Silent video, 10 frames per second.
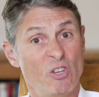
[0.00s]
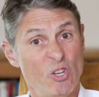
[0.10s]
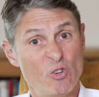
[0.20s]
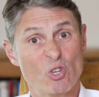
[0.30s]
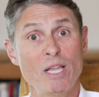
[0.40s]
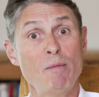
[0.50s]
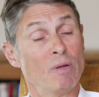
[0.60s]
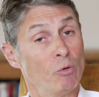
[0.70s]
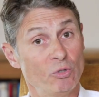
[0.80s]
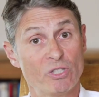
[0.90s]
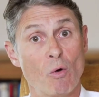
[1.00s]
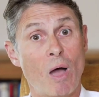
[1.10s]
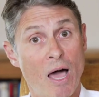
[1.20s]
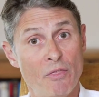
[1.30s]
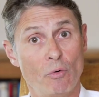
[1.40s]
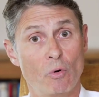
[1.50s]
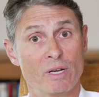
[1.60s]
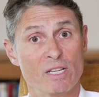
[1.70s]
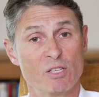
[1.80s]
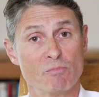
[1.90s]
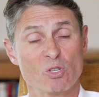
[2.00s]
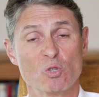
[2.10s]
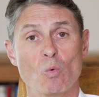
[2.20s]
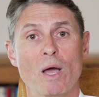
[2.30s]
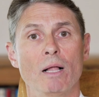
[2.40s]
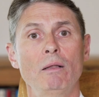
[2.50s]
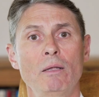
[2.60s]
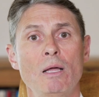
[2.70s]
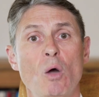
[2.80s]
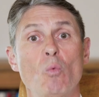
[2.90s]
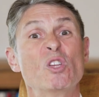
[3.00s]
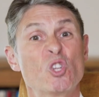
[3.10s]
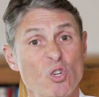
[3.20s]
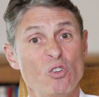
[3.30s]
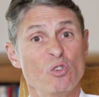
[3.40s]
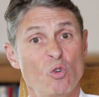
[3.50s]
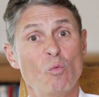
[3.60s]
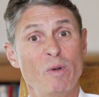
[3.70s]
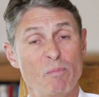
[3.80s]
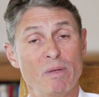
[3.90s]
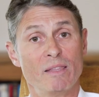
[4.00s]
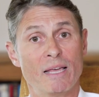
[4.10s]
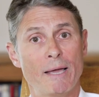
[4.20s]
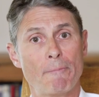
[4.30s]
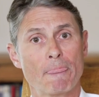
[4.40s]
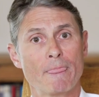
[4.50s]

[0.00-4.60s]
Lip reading: usually, but also other organisms as well, which shouldn't normally be there.